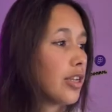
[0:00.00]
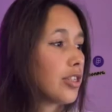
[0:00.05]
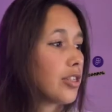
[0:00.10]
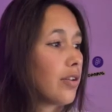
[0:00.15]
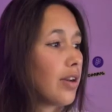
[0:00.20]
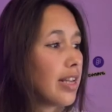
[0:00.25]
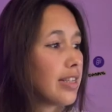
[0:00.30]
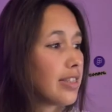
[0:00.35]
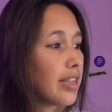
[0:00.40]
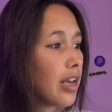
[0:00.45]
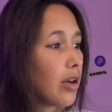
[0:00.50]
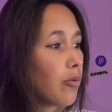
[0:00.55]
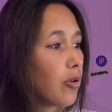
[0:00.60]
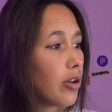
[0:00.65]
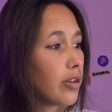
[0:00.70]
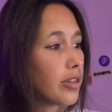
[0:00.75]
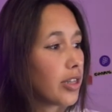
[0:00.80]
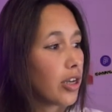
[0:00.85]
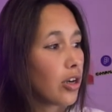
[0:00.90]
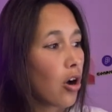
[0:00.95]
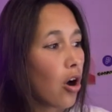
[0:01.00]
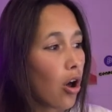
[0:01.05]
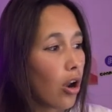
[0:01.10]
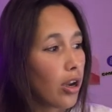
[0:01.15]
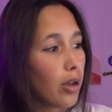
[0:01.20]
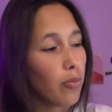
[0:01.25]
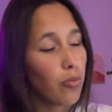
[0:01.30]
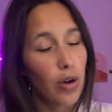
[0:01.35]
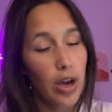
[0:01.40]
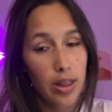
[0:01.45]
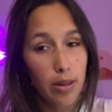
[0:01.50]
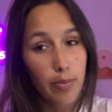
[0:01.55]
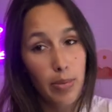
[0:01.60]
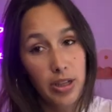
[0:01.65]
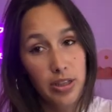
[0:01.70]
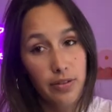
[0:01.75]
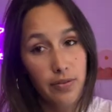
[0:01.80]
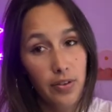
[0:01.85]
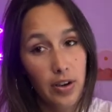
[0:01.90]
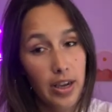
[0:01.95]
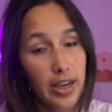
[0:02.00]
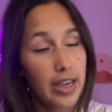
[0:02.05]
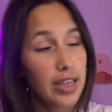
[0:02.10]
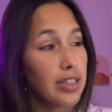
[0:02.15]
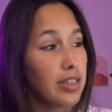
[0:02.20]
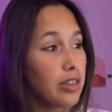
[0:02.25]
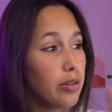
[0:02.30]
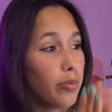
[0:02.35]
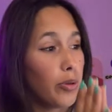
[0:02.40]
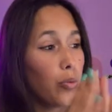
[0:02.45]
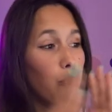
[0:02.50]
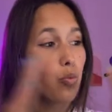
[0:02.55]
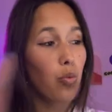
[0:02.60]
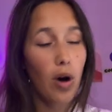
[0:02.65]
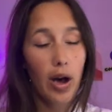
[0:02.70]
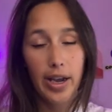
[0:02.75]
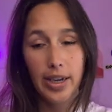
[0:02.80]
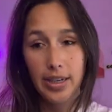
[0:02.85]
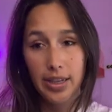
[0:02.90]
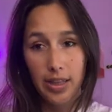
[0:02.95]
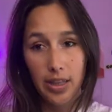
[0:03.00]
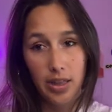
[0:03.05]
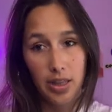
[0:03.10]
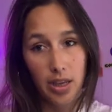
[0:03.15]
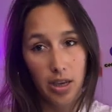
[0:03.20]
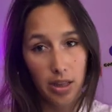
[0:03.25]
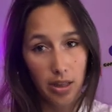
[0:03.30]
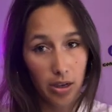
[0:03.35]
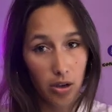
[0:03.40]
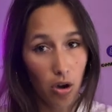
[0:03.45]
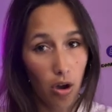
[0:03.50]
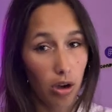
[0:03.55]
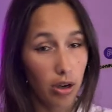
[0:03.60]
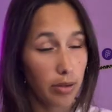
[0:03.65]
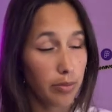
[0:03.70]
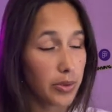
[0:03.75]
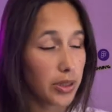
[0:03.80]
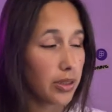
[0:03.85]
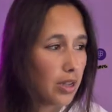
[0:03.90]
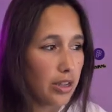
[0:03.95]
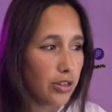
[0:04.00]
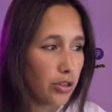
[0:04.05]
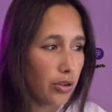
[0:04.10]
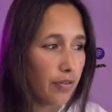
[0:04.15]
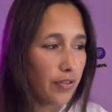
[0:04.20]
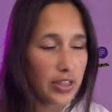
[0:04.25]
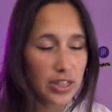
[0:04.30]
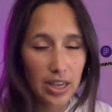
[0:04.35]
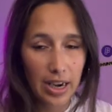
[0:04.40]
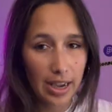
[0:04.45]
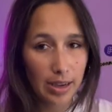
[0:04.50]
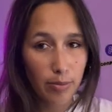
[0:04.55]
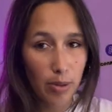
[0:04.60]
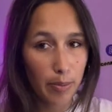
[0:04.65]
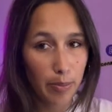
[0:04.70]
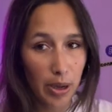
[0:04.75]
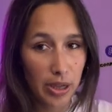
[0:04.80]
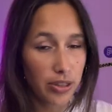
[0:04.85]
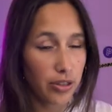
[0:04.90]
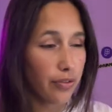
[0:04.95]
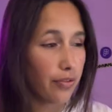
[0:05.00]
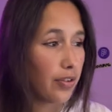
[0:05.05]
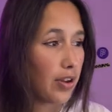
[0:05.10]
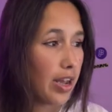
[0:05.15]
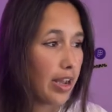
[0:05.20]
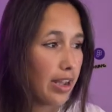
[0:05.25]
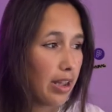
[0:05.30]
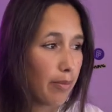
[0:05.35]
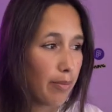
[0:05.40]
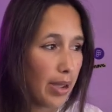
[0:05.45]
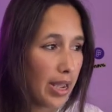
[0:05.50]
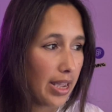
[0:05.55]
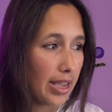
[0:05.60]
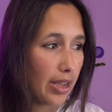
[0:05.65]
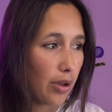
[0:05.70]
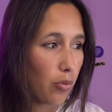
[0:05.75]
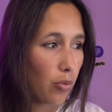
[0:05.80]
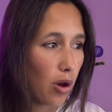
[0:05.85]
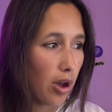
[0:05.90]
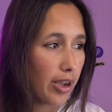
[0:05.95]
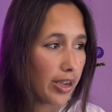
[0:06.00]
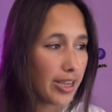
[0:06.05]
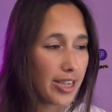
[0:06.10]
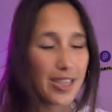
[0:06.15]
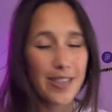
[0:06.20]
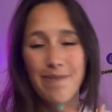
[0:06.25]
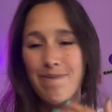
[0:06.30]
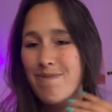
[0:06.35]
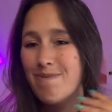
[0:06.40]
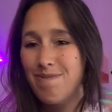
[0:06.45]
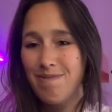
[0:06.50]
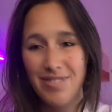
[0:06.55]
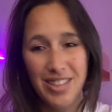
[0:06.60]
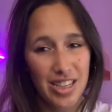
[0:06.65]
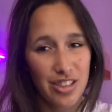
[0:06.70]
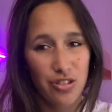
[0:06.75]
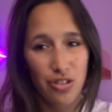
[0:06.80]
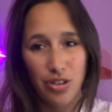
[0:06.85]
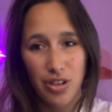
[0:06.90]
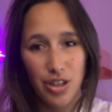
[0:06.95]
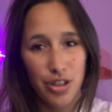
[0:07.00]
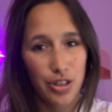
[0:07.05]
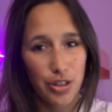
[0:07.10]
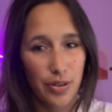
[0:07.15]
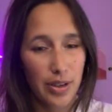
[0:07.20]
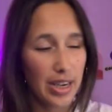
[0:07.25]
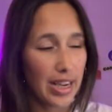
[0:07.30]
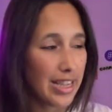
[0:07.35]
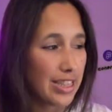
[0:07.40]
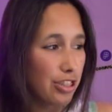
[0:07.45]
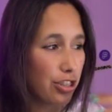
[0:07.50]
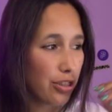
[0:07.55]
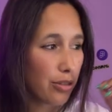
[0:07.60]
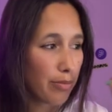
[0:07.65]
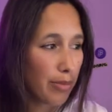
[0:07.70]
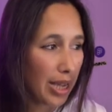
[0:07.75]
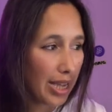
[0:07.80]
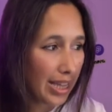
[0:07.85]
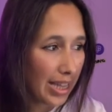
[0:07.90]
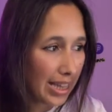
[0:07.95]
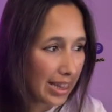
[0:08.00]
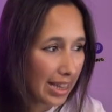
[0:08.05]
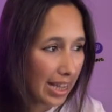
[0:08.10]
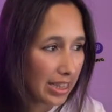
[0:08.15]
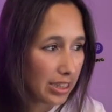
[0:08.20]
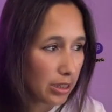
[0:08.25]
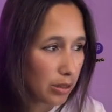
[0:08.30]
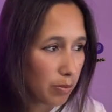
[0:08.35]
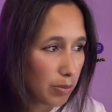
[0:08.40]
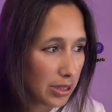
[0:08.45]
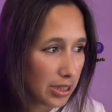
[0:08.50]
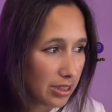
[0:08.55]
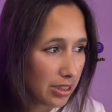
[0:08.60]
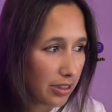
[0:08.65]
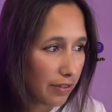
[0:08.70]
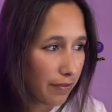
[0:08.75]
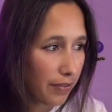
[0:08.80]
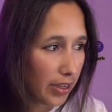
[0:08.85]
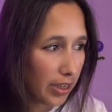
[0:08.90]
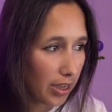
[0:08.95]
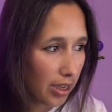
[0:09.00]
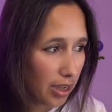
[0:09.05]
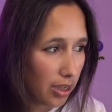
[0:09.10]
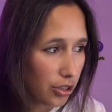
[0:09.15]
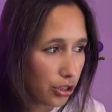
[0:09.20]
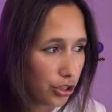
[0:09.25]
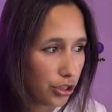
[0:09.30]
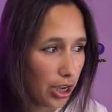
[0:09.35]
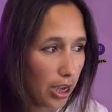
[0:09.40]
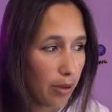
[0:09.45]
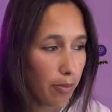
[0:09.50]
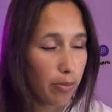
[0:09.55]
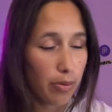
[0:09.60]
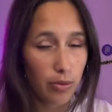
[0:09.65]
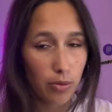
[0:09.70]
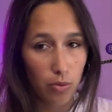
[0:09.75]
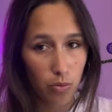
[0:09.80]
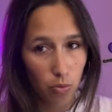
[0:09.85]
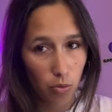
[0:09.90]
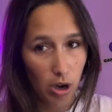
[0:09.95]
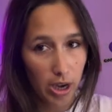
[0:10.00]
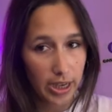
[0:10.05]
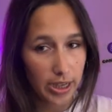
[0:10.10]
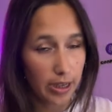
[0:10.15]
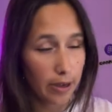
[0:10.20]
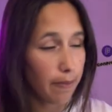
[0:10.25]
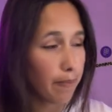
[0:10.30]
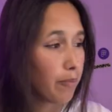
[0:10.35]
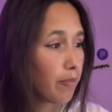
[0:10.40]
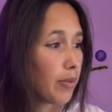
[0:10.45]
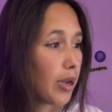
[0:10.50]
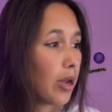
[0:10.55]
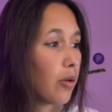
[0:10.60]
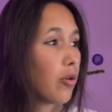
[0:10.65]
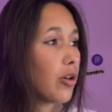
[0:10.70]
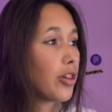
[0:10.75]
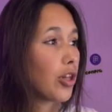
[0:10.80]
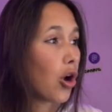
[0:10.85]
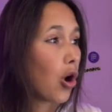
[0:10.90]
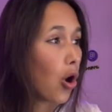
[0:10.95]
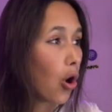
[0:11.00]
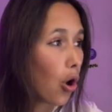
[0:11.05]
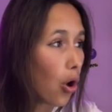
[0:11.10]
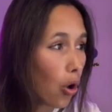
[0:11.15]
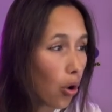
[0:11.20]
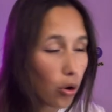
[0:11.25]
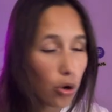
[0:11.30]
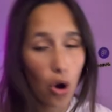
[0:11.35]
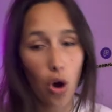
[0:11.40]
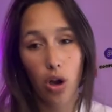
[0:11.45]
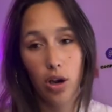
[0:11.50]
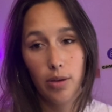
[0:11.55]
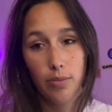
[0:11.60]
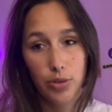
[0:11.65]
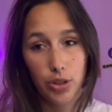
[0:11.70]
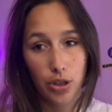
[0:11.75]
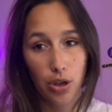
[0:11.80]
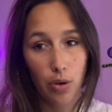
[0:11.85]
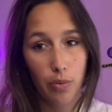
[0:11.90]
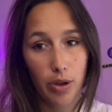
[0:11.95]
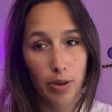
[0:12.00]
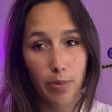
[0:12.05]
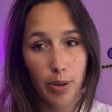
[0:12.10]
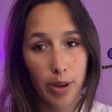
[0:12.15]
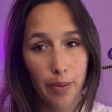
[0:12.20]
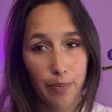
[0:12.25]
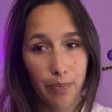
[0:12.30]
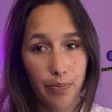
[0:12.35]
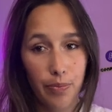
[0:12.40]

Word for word: So let's say I want the column where the butterfly is to be wider than the other columns. So if I select my butterfly and make it wider, that's not going to do it. It's just making that specific shape wider, but I want the whole column to go with me.